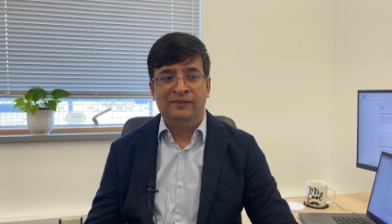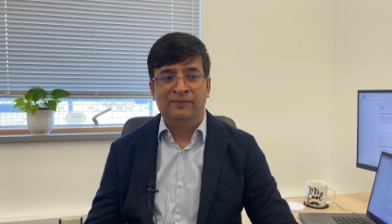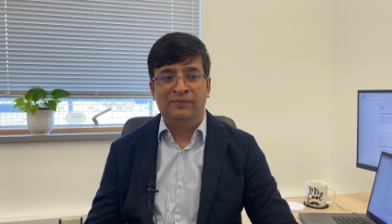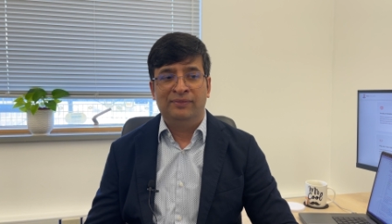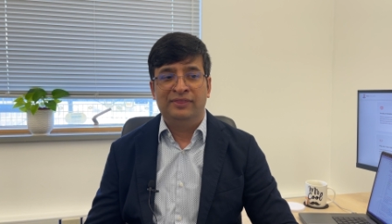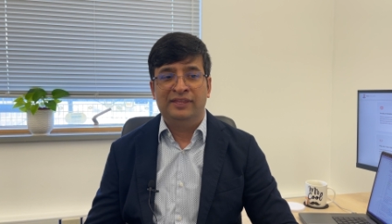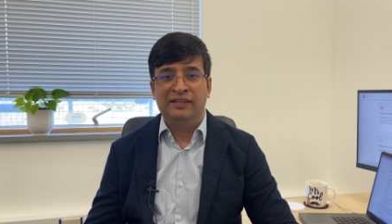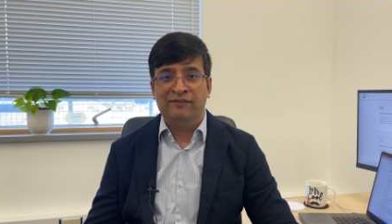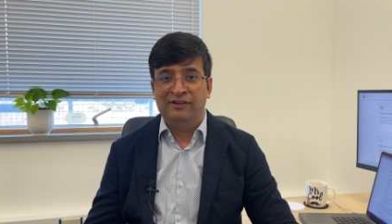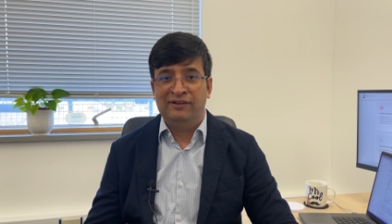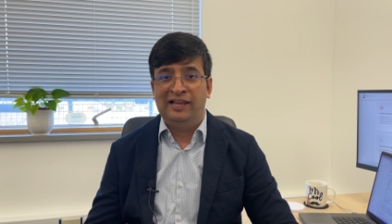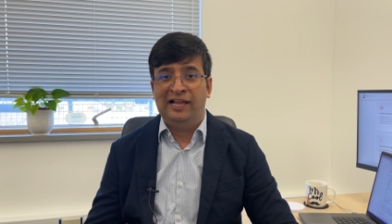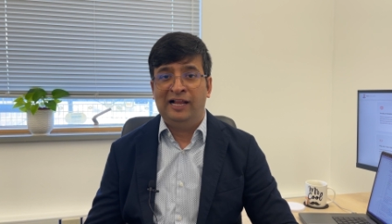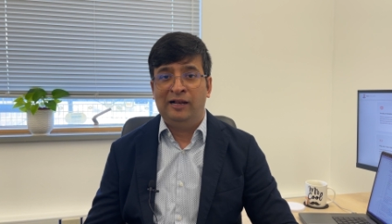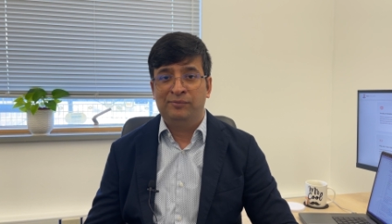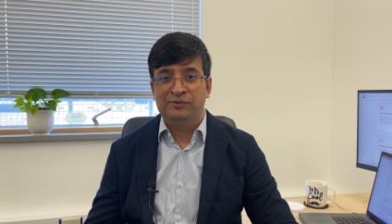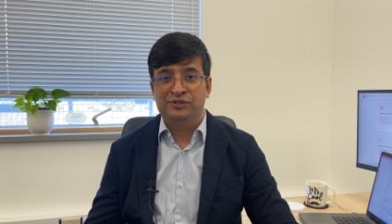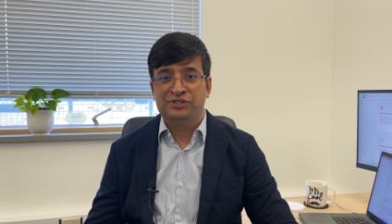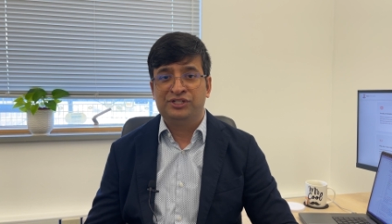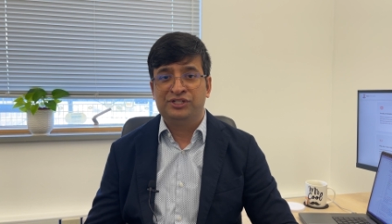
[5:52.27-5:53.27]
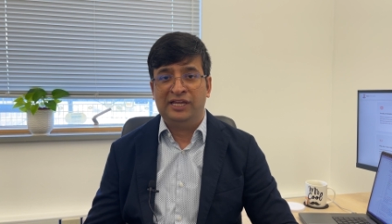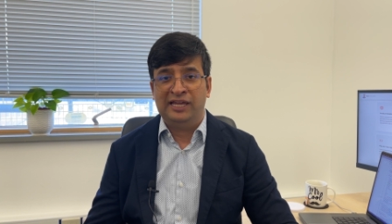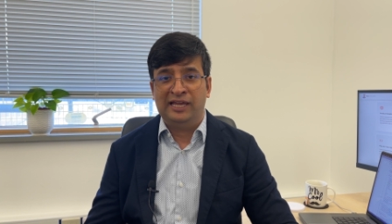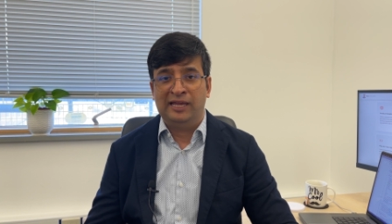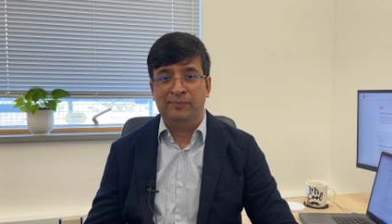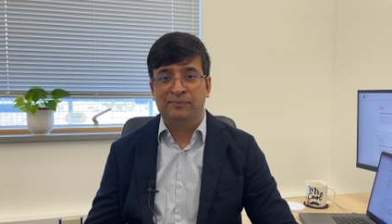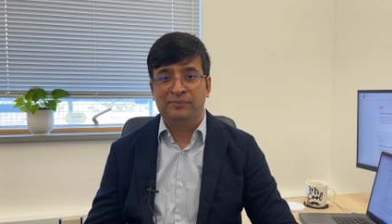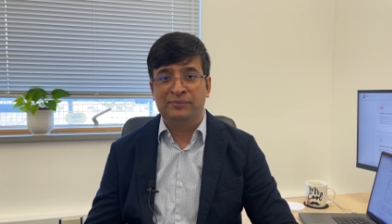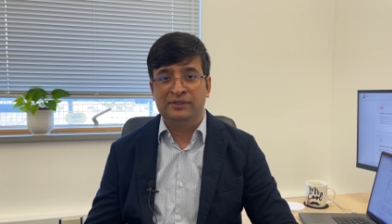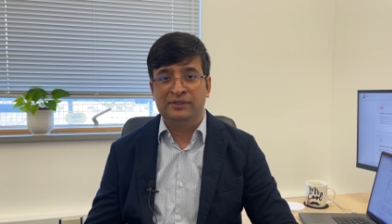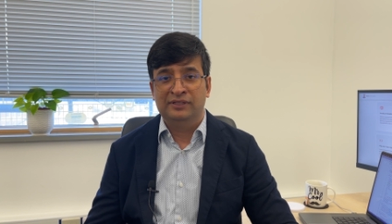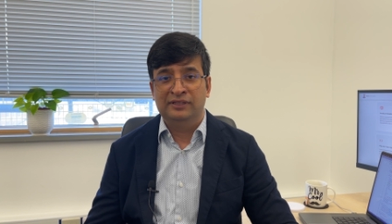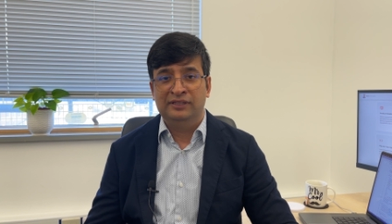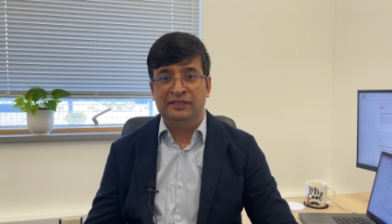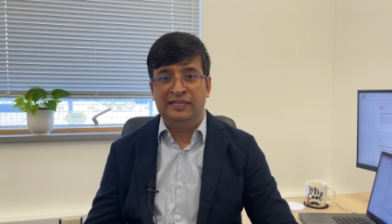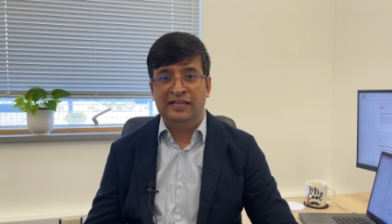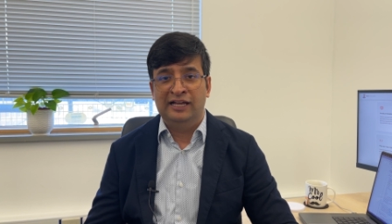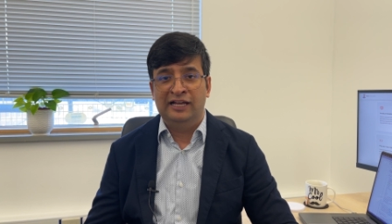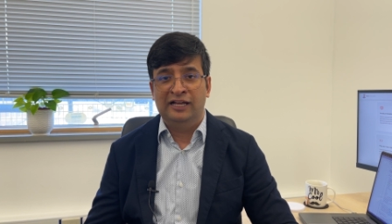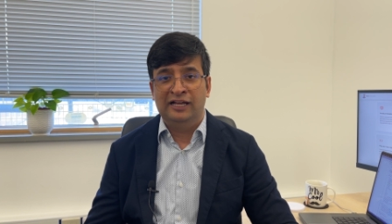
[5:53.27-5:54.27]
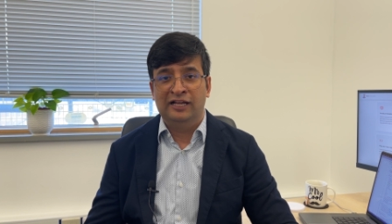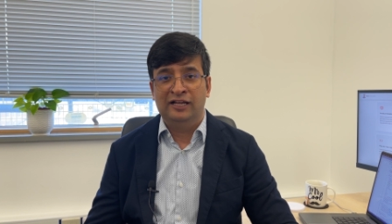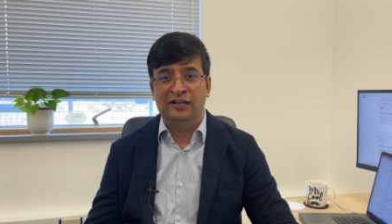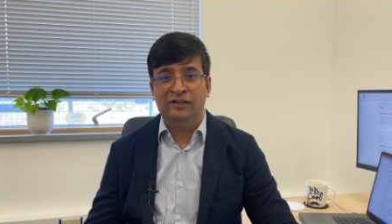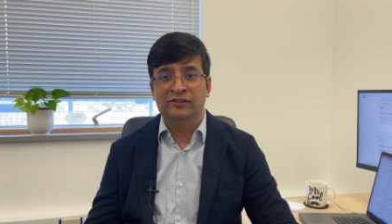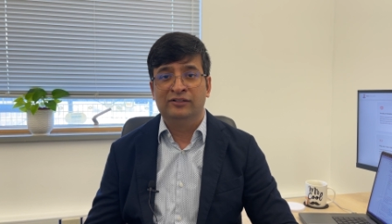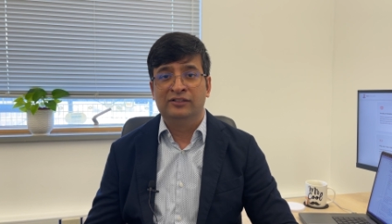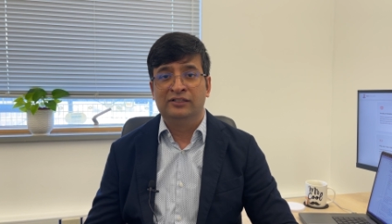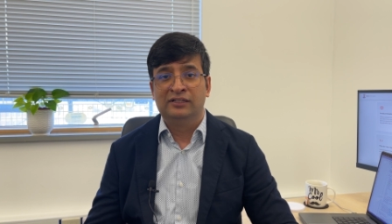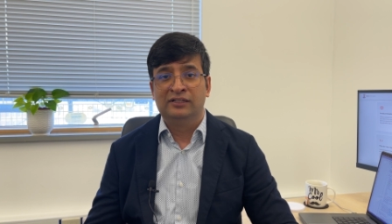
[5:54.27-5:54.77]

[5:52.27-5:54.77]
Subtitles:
They will help shape the